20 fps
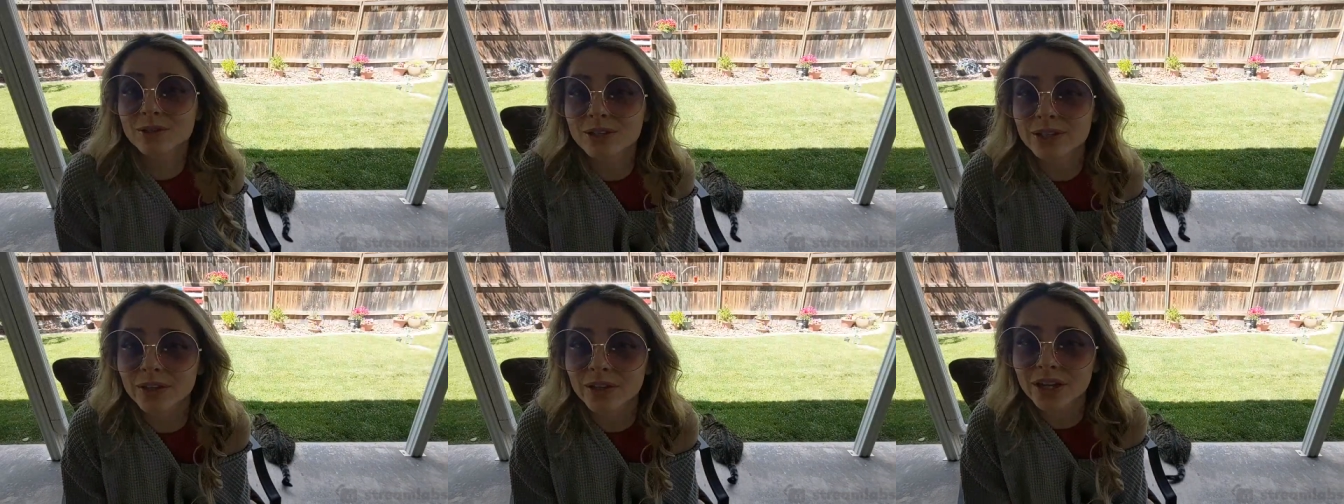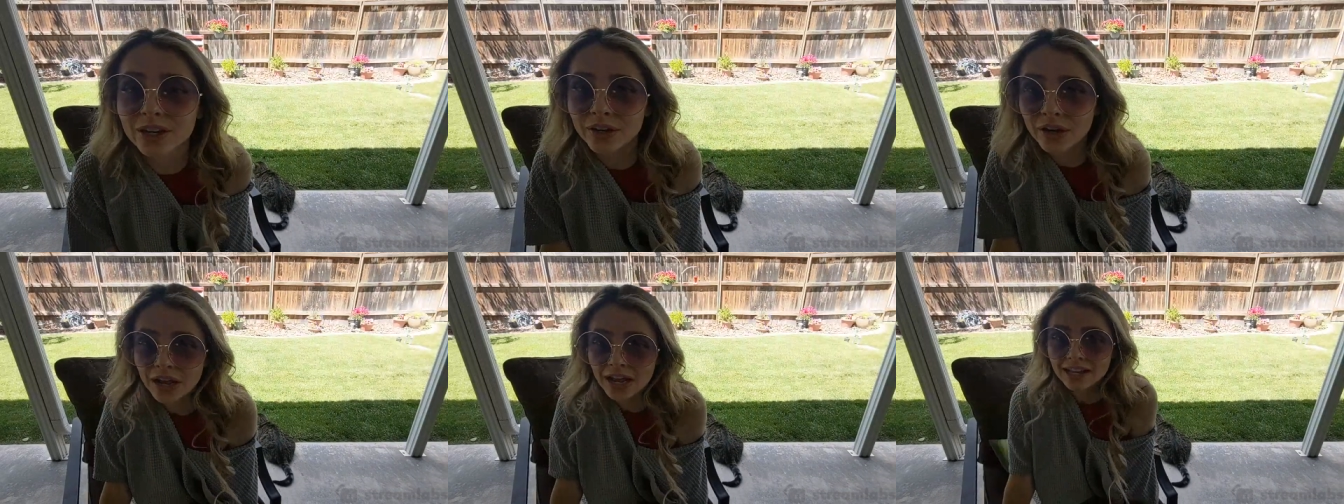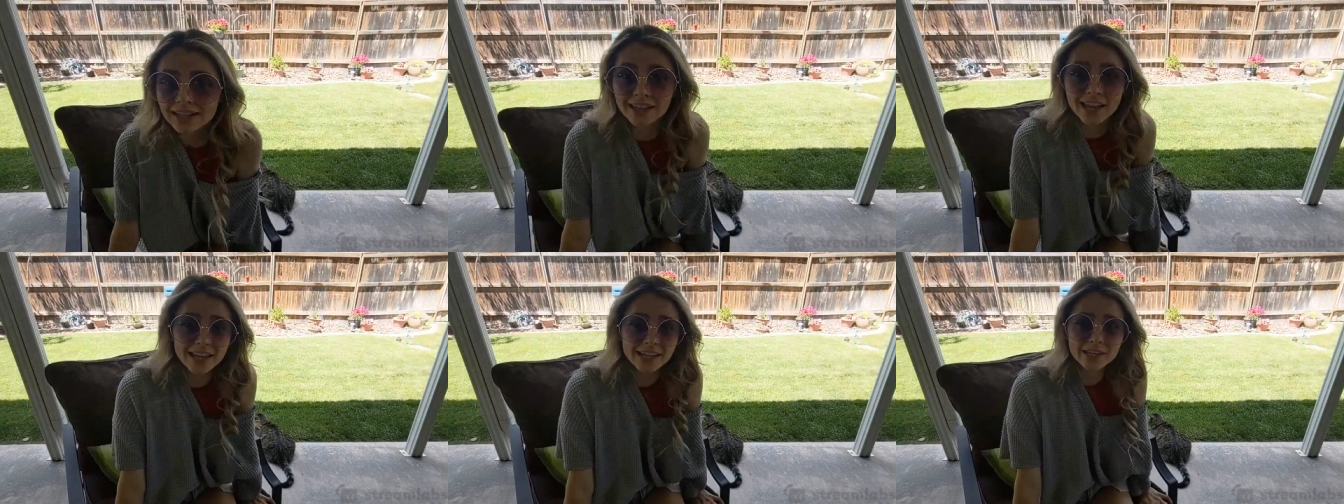me you're still here.
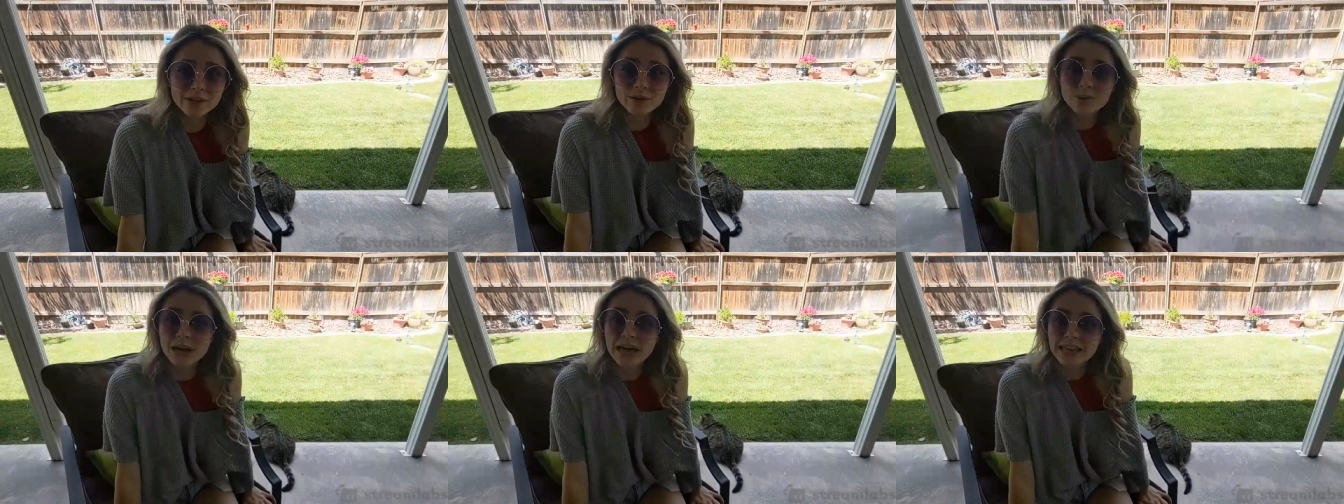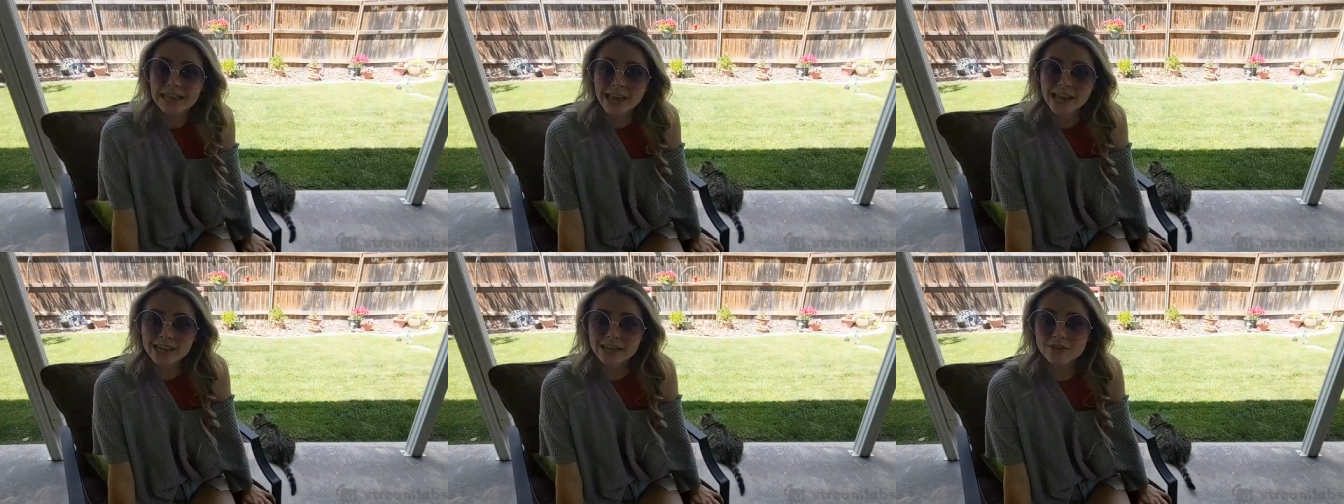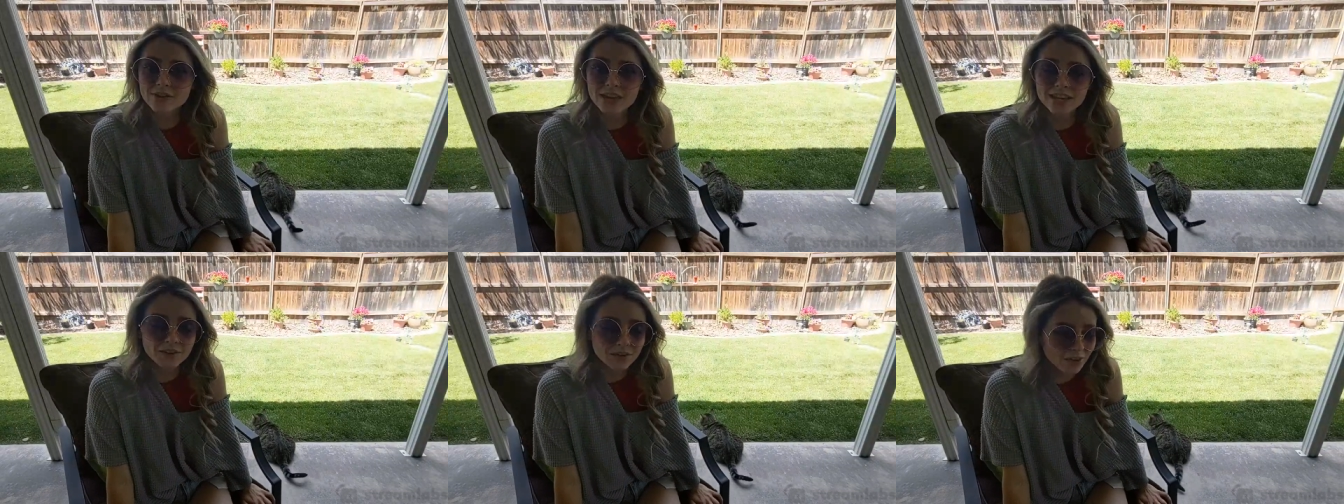Thank you. Thank you, uh,
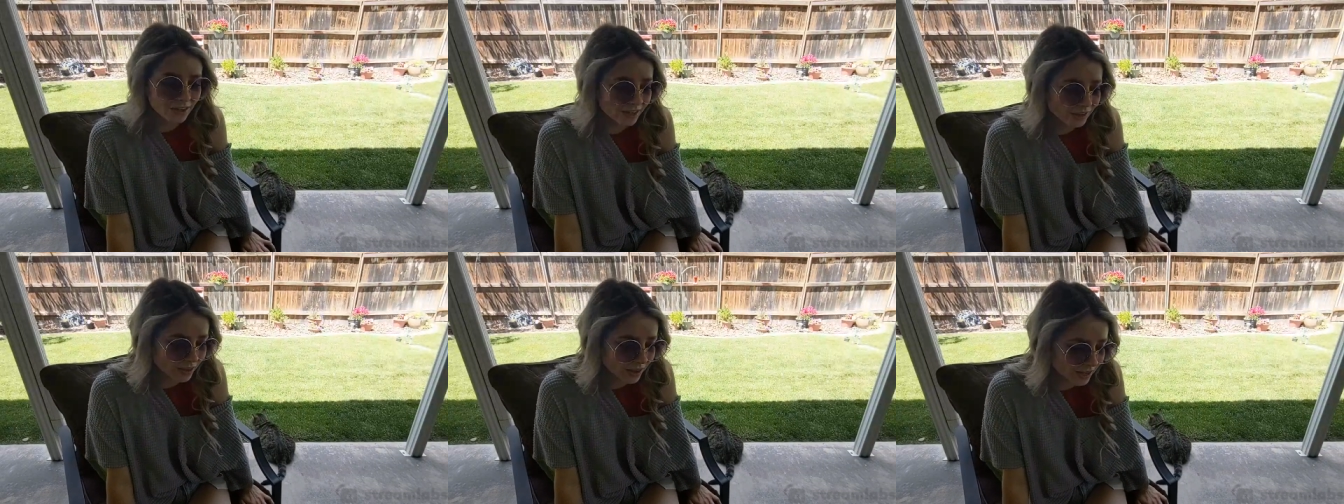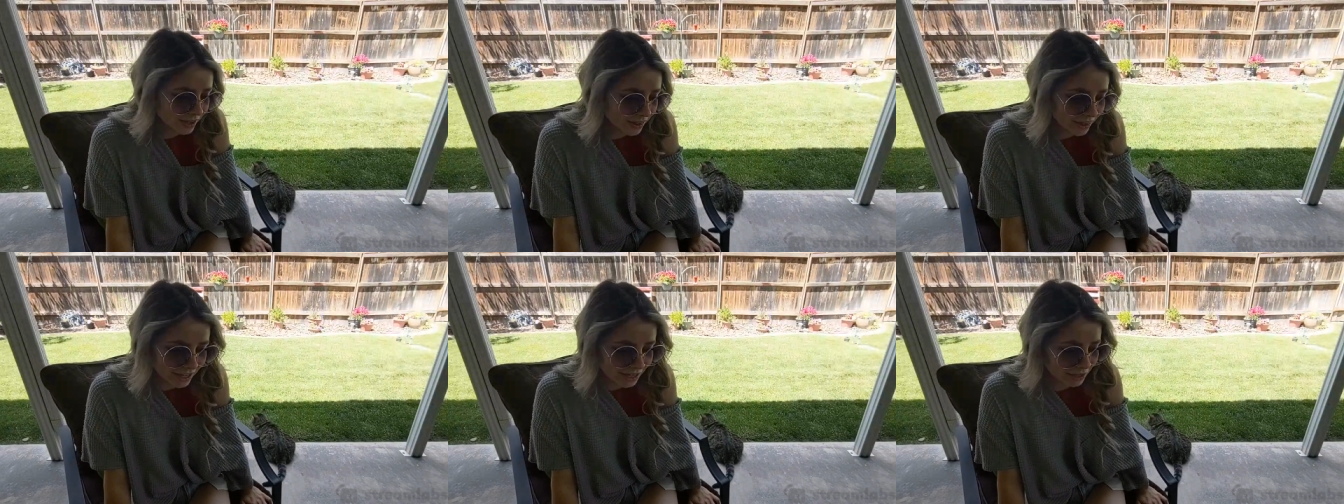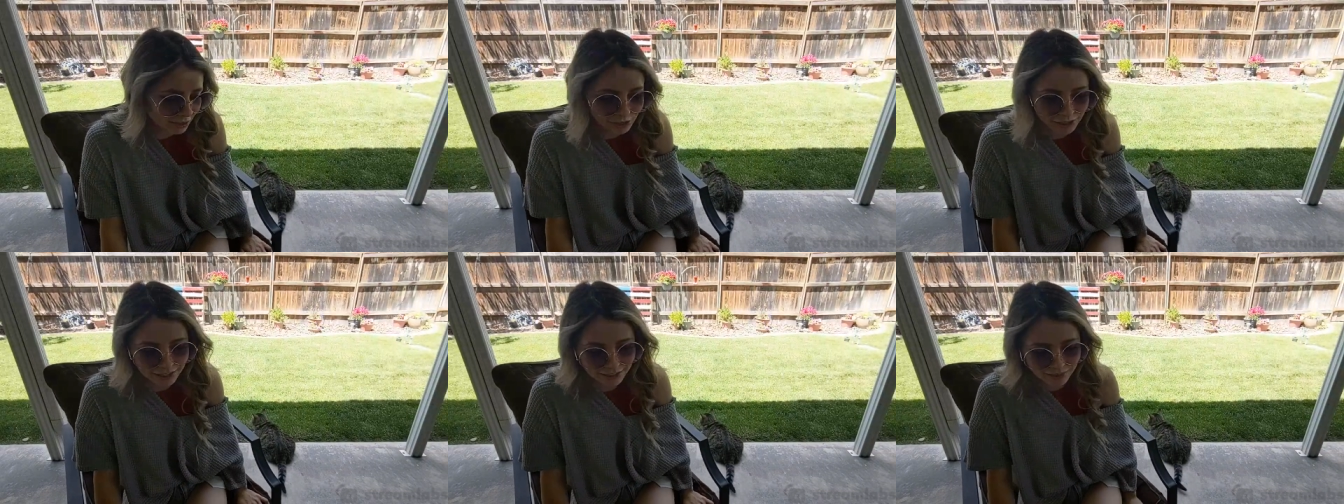thank you, thank you, thank you,
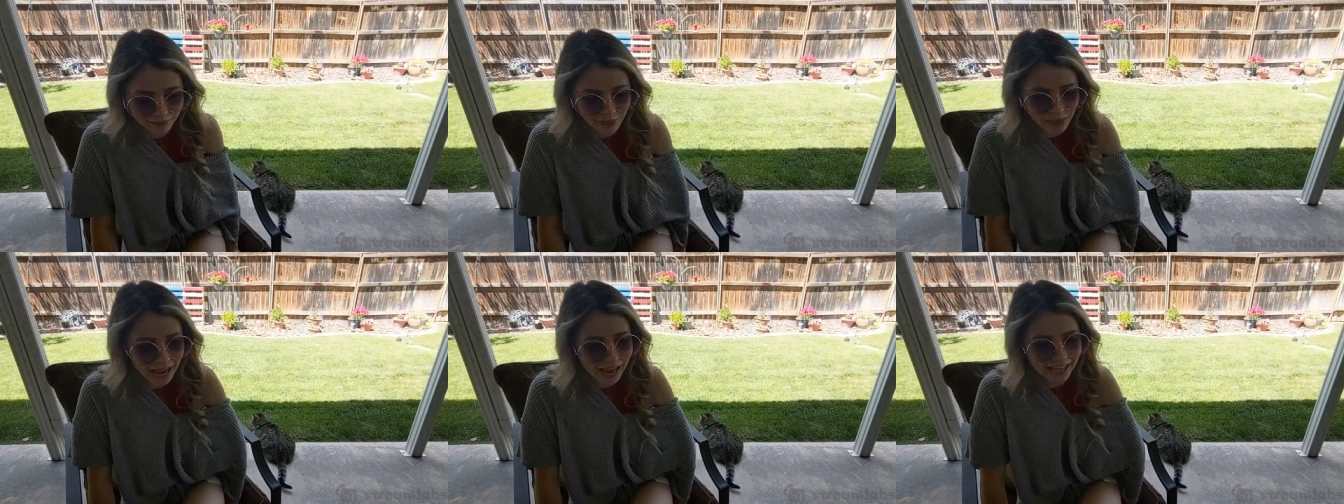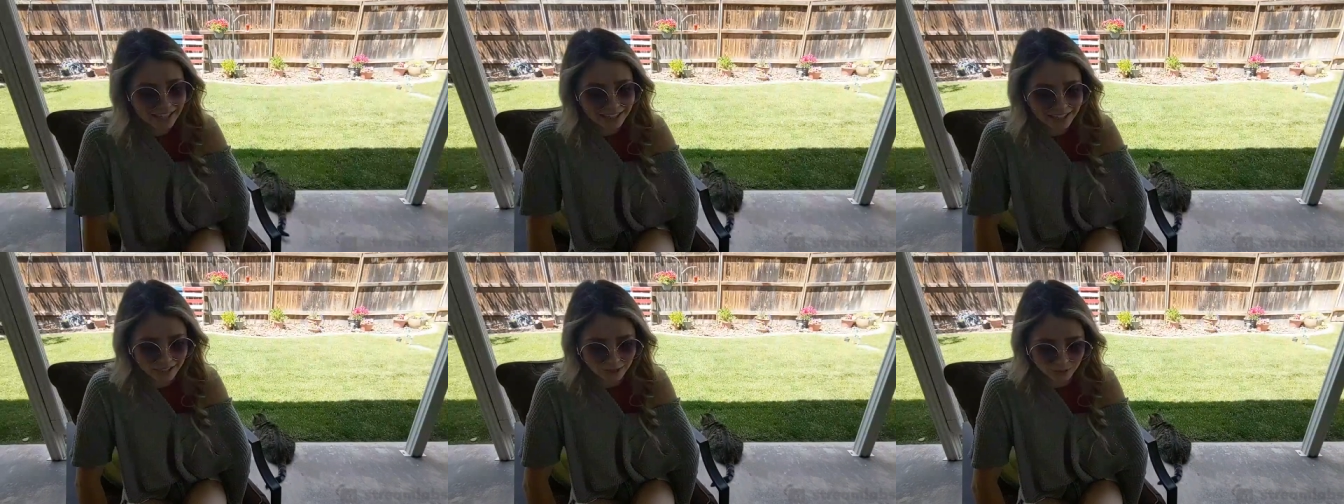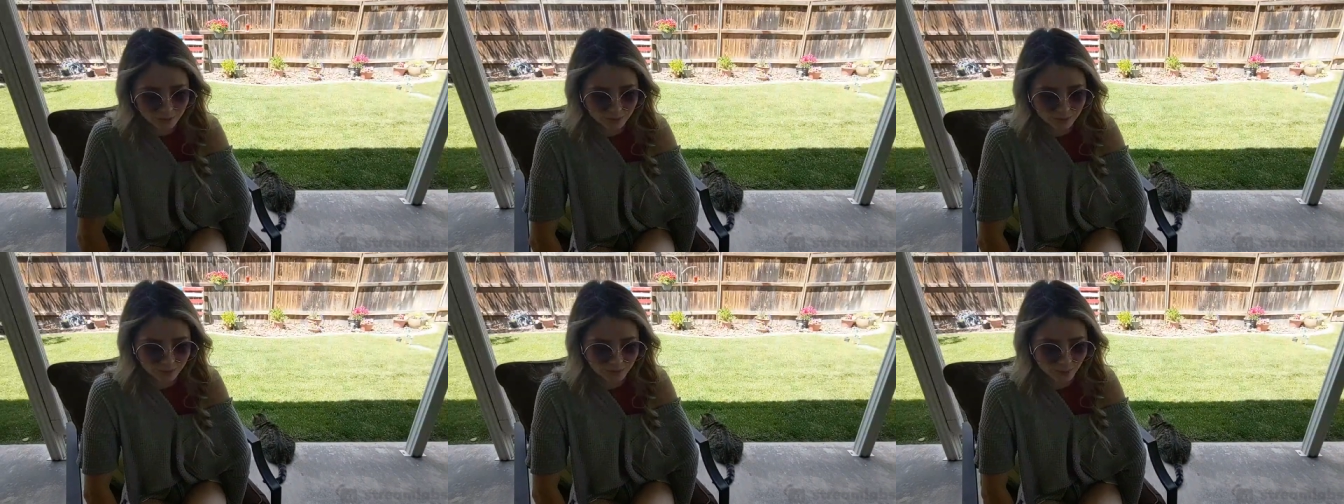thank you, thank you, thank
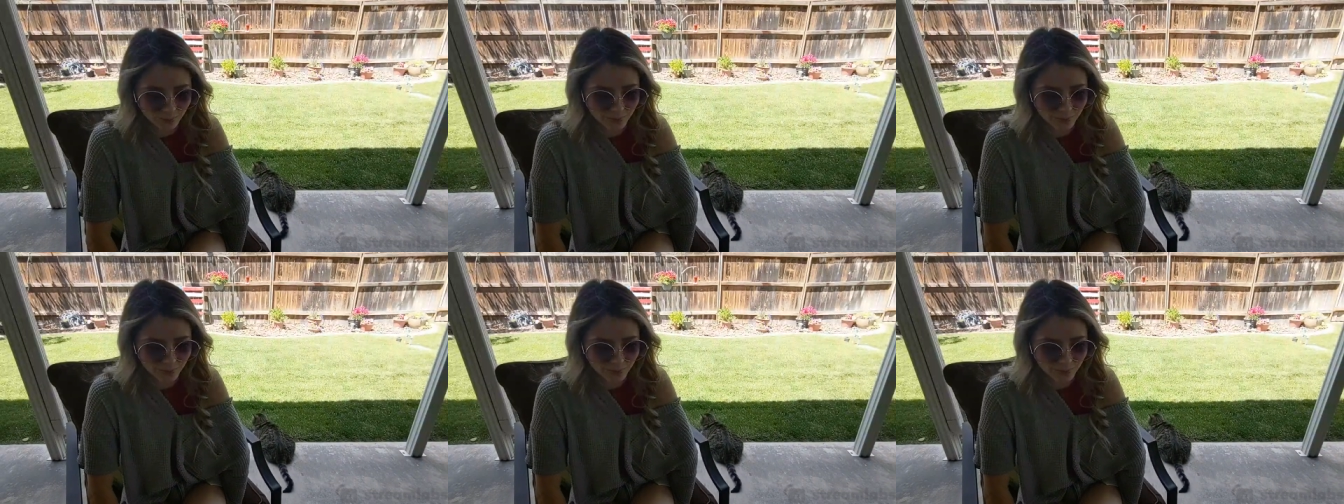you.